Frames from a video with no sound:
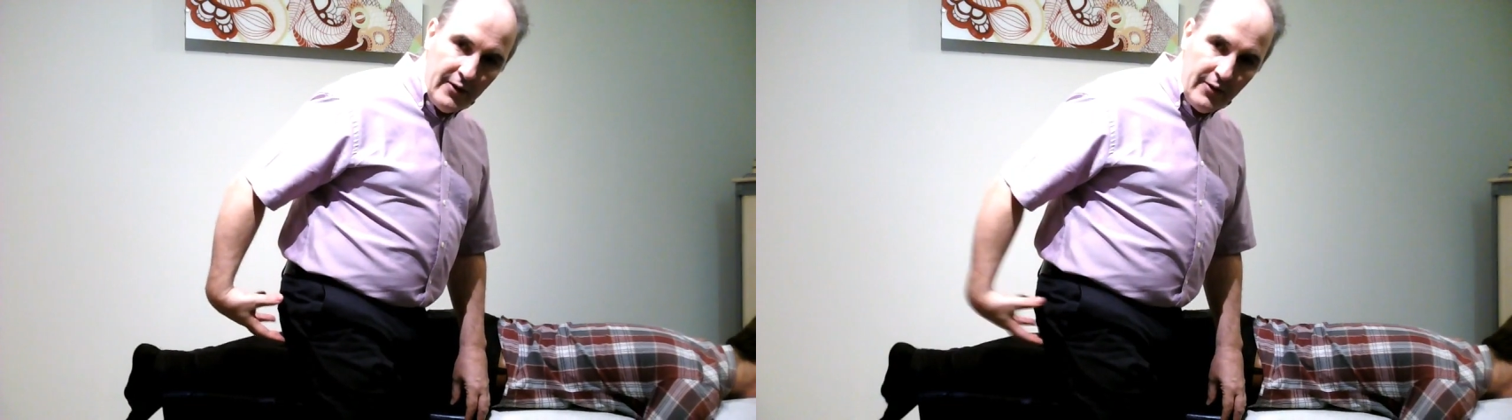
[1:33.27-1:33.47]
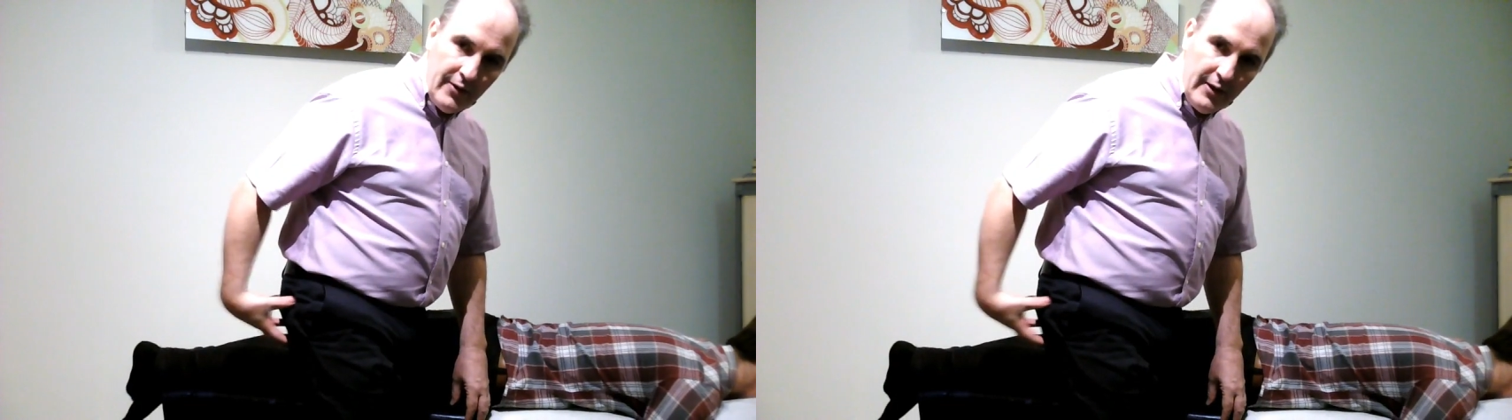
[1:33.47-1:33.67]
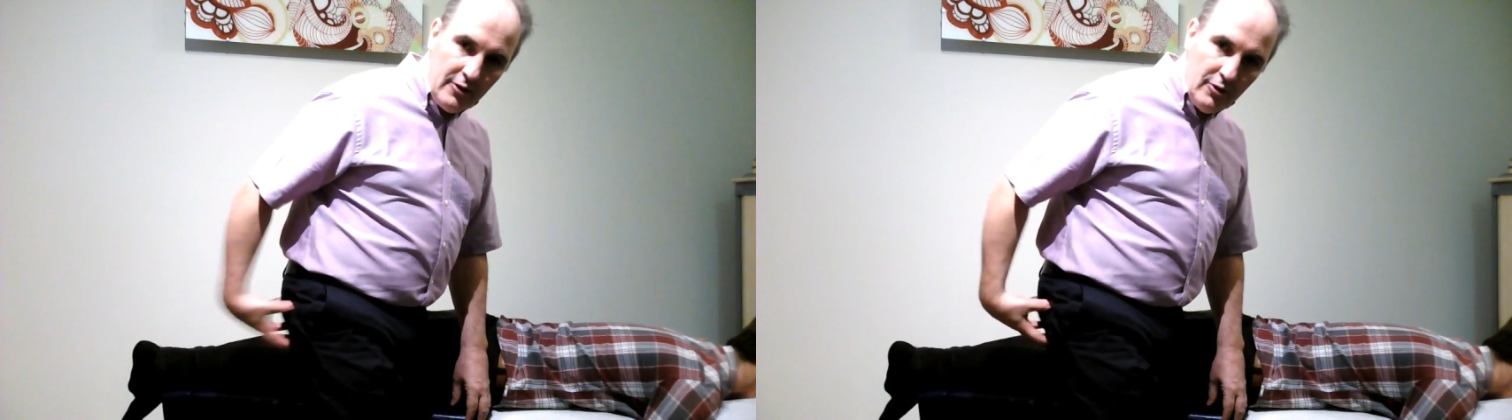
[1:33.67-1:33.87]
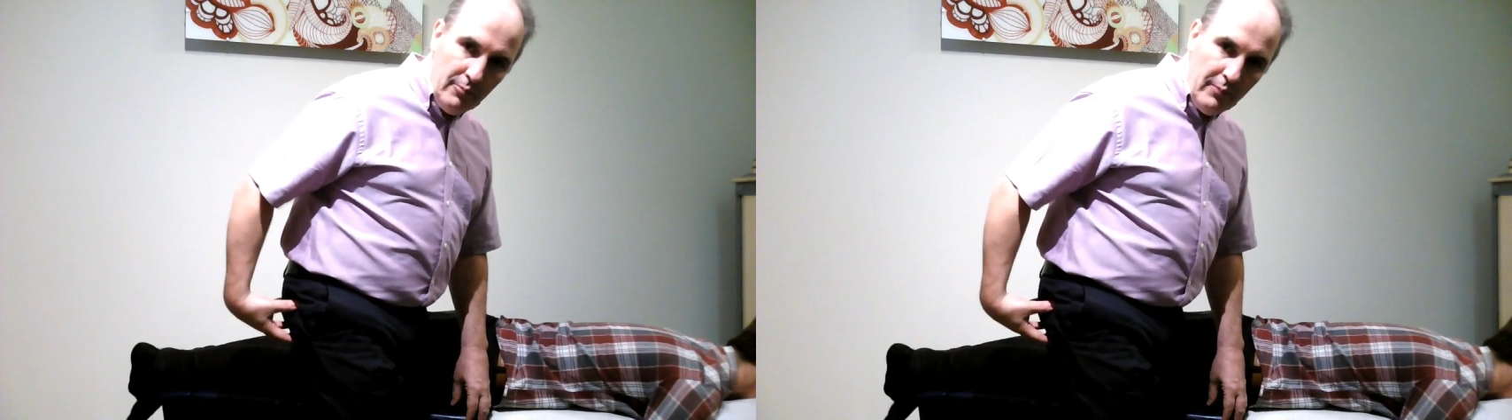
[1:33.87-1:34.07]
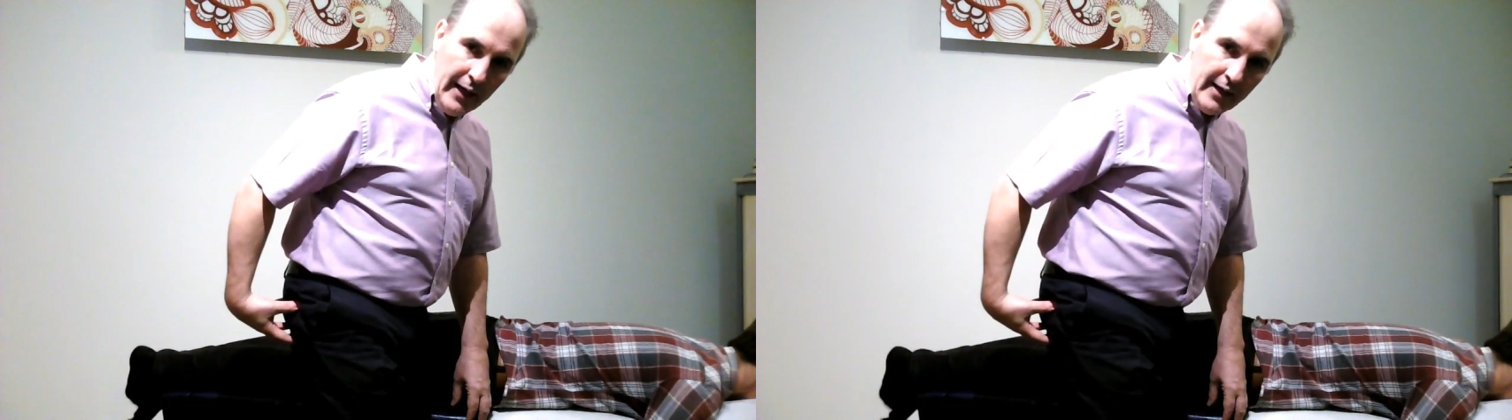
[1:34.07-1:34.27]
the Glut
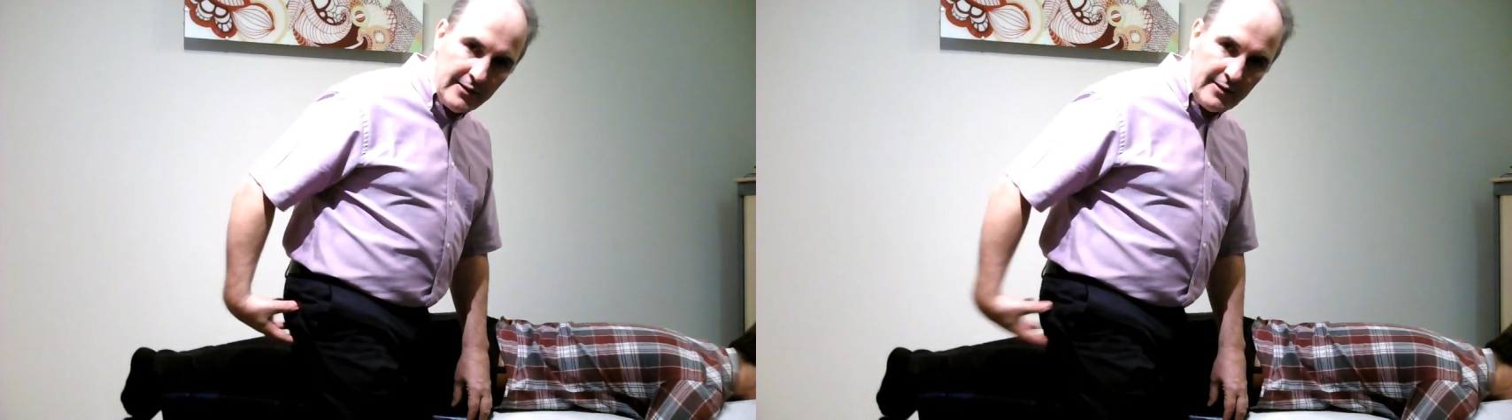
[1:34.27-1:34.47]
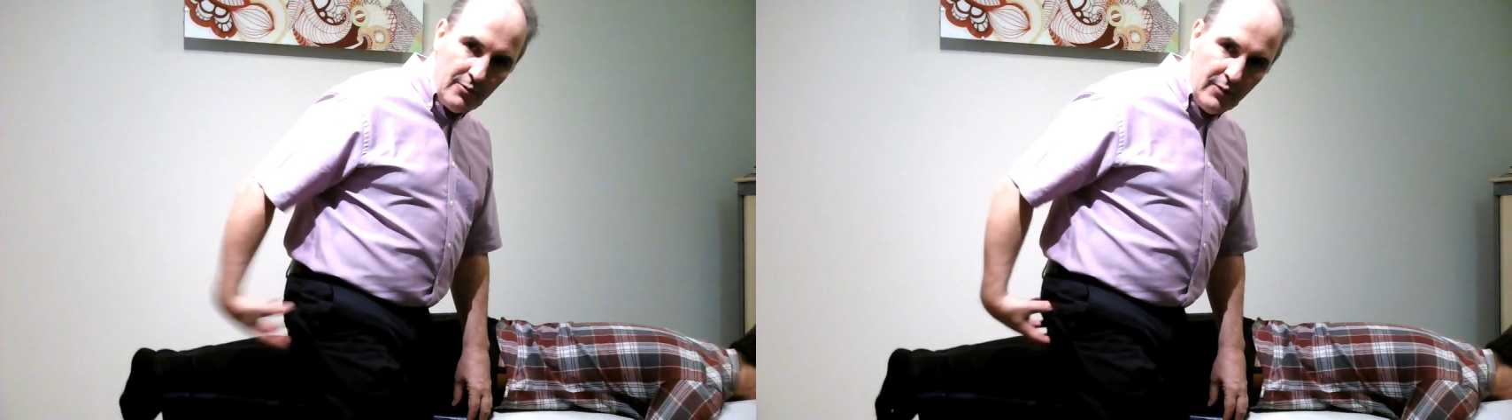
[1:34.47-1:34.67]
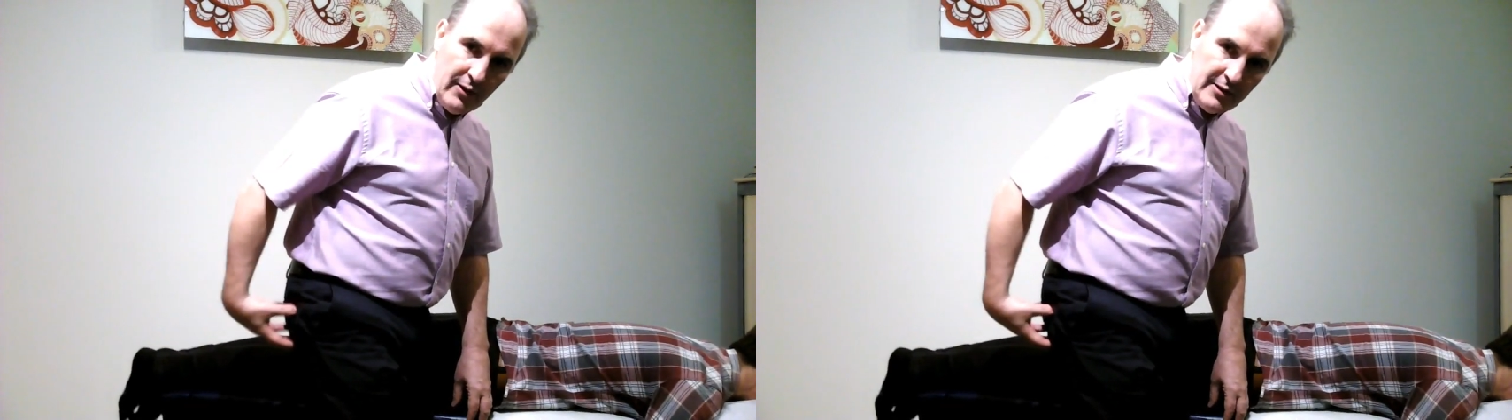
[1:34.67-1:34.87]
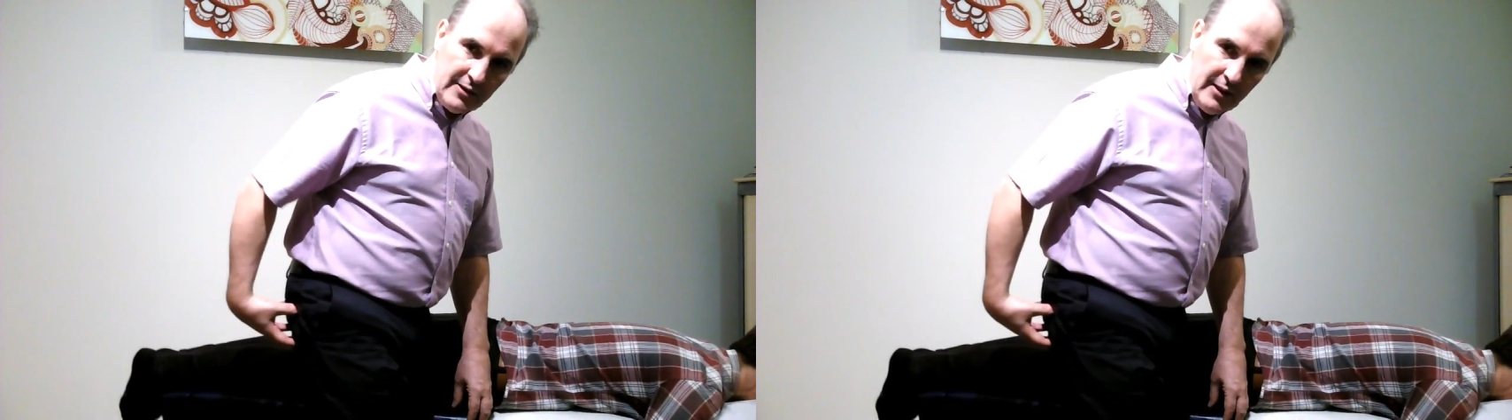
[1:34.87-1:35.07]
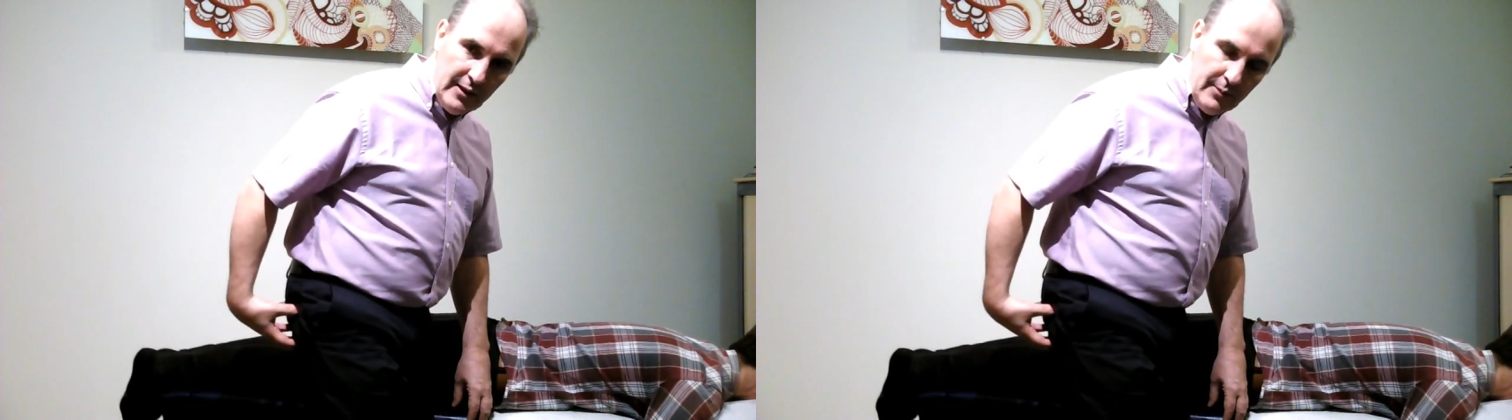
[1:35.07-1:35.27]
Max, the one that's
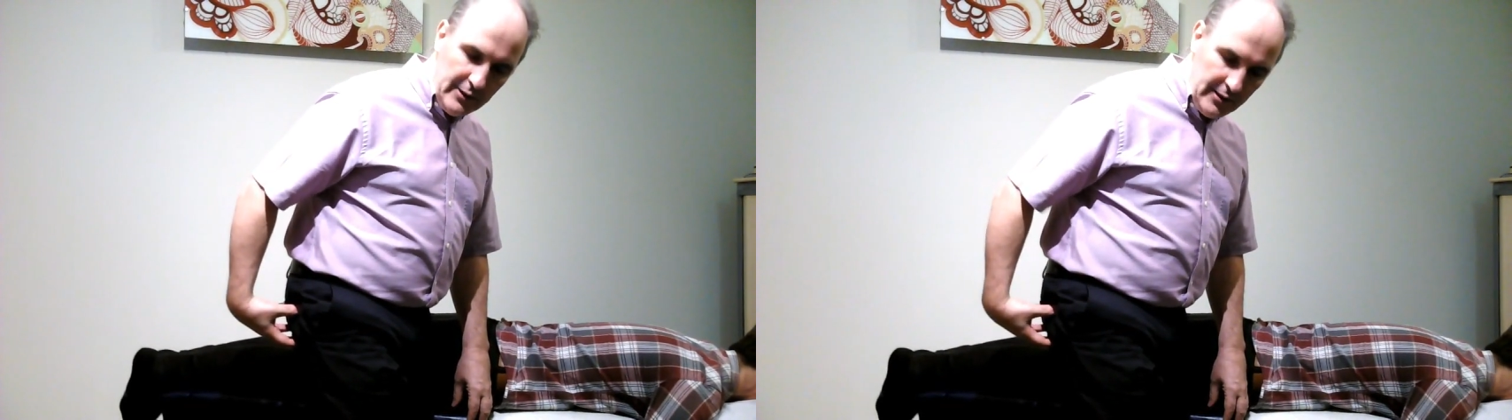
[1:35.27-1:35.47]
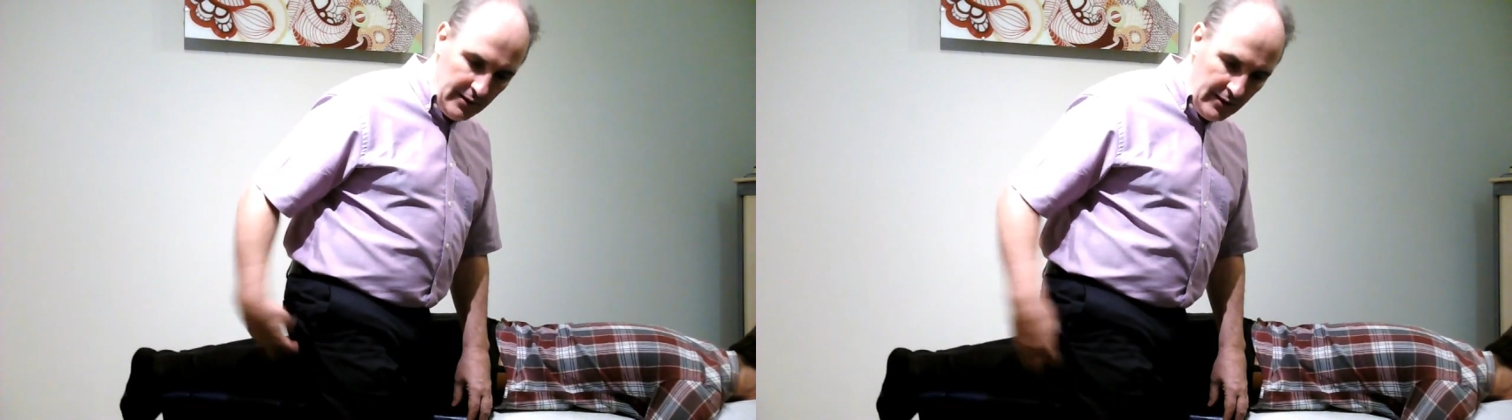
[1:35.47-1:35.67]
inhibited.